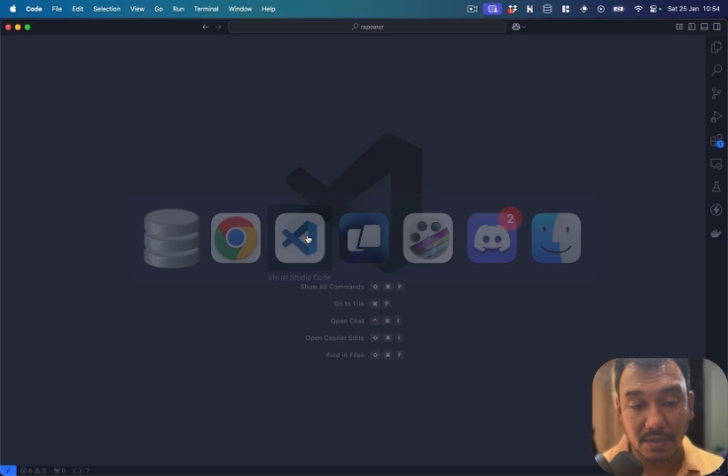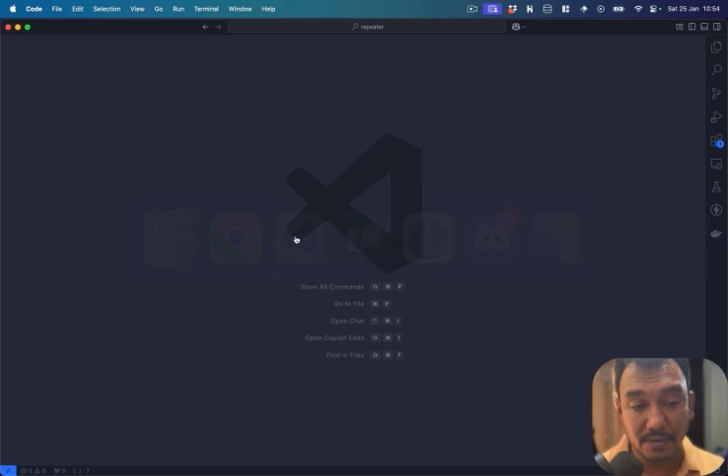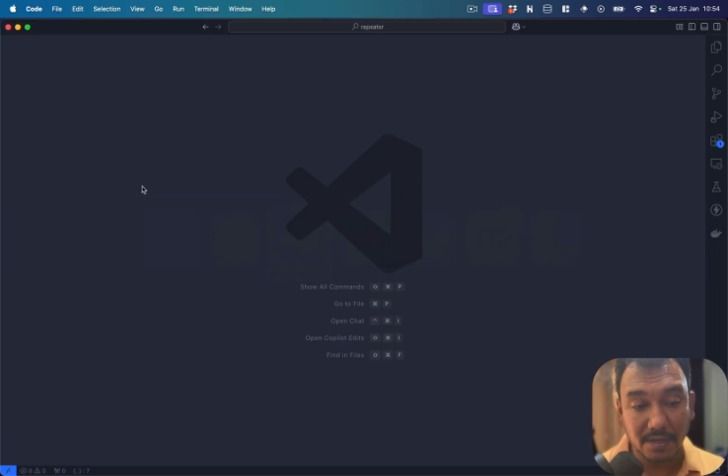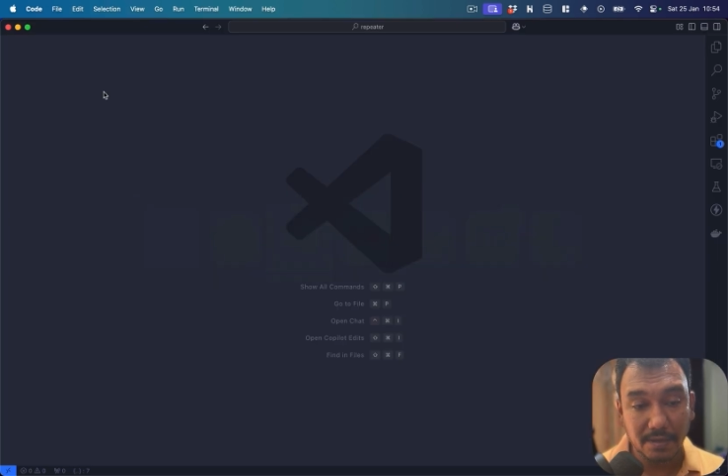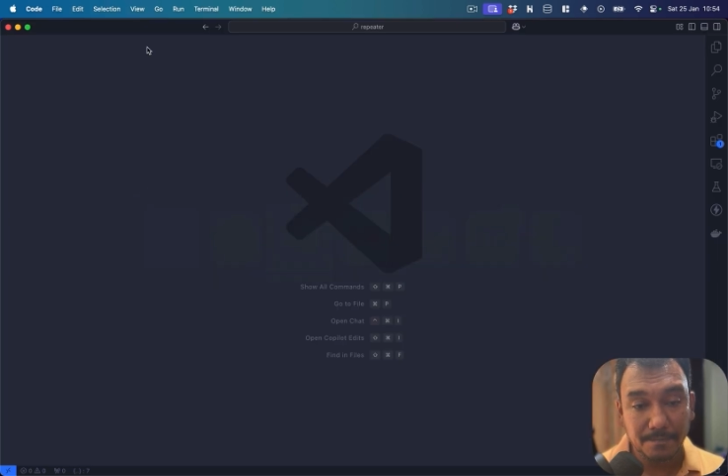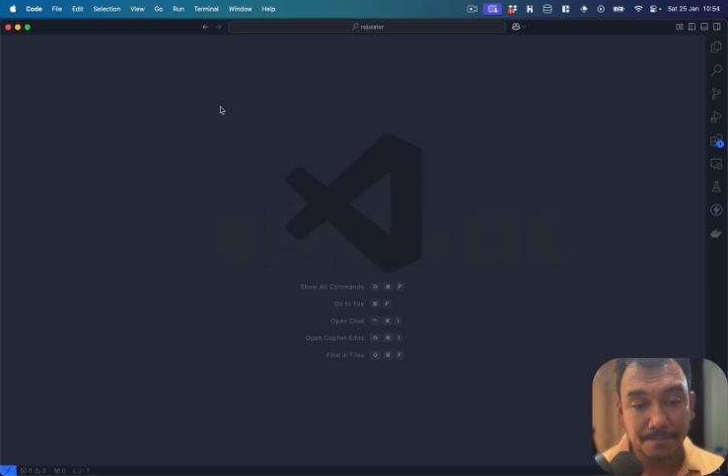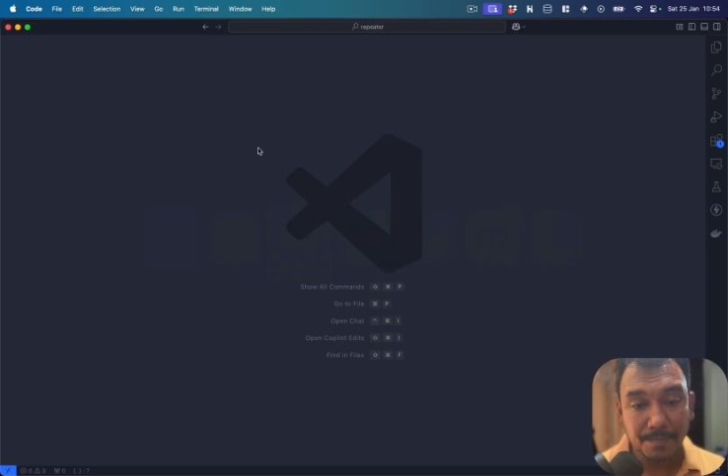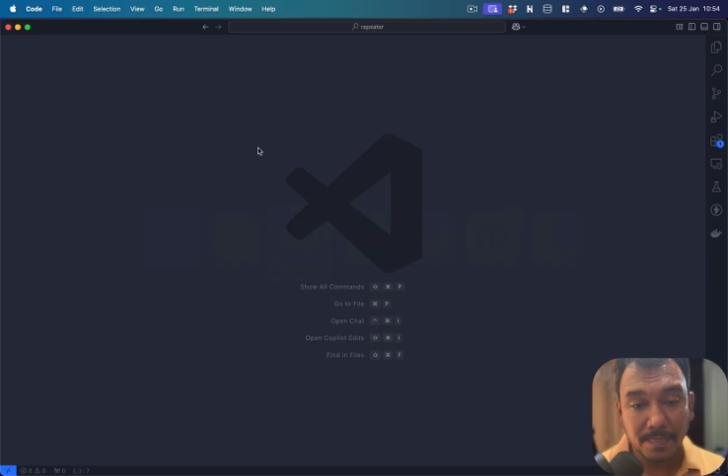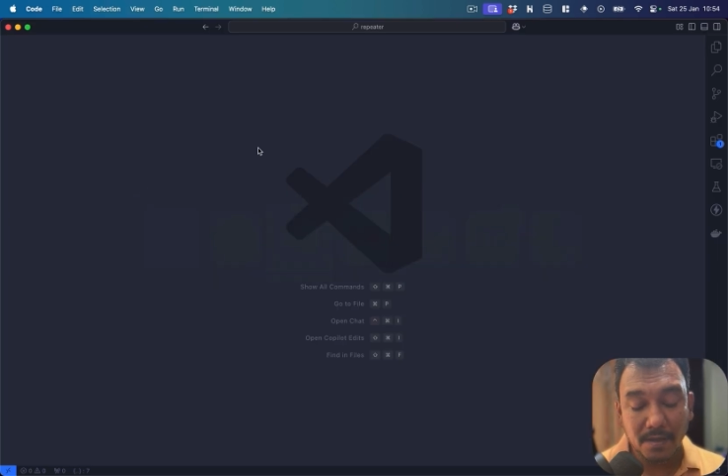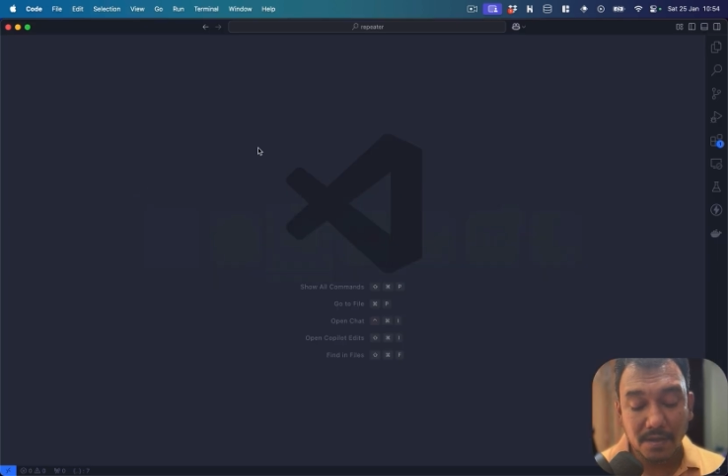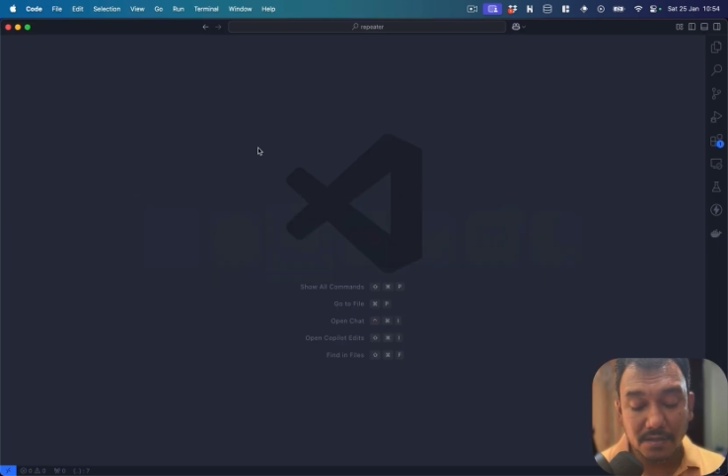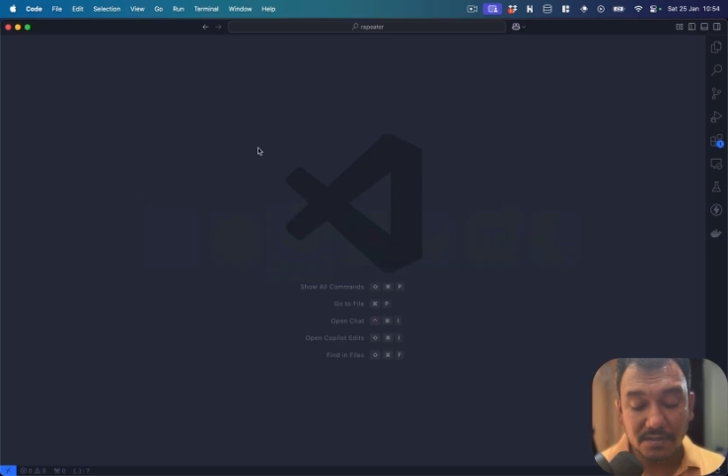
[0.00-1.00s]
Okay.
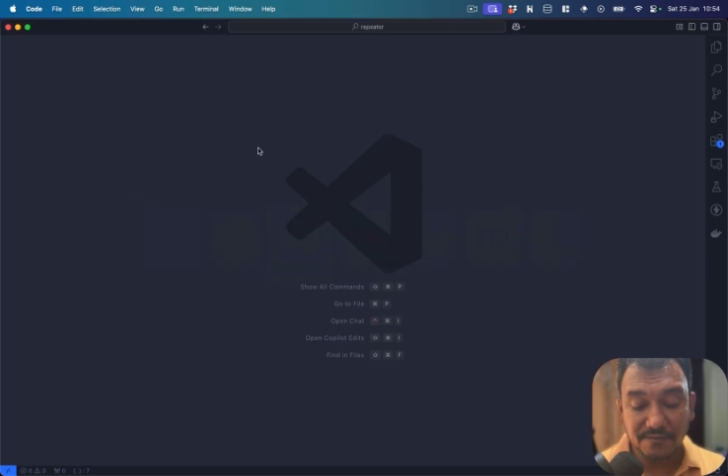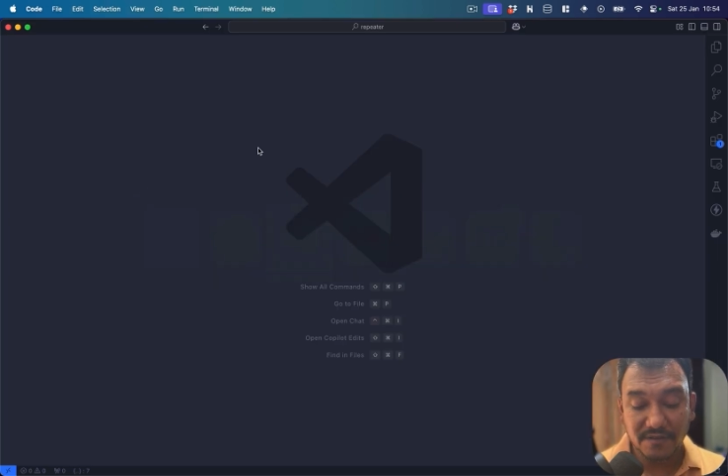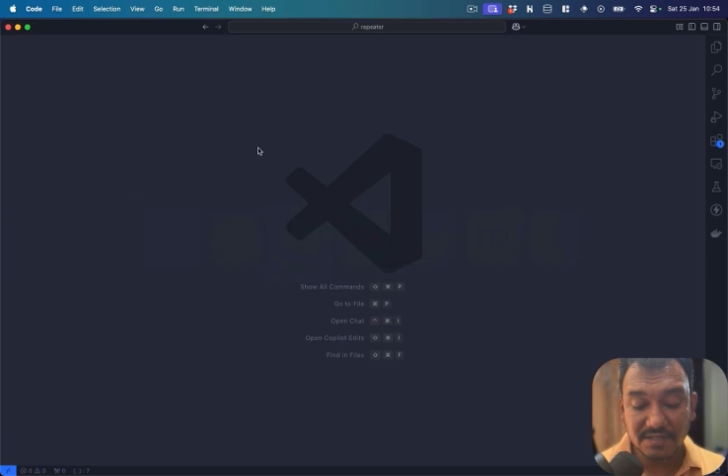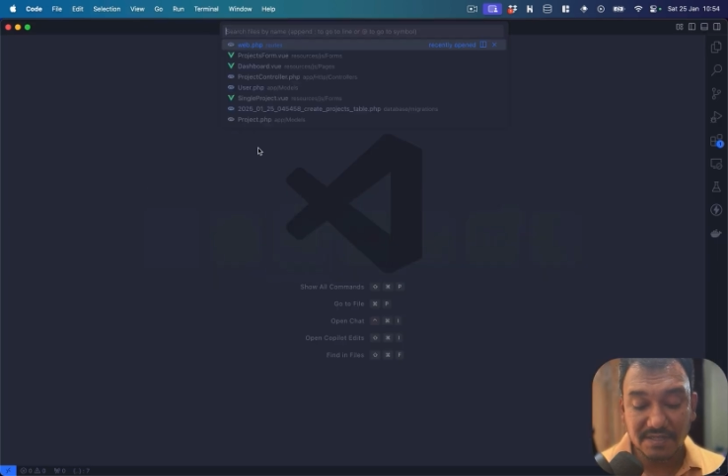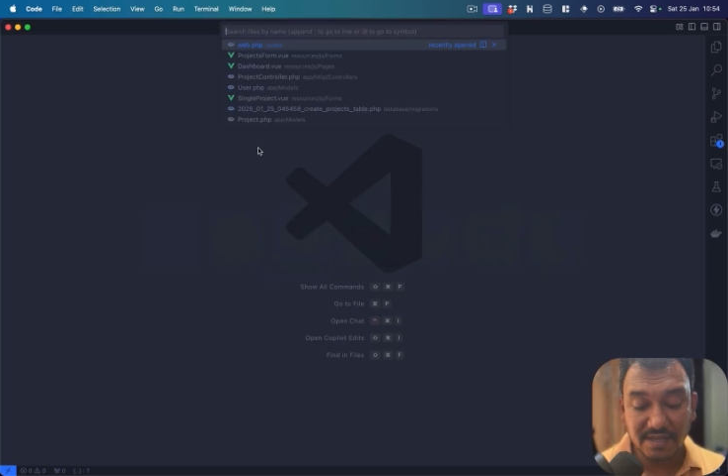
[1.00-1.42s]
So first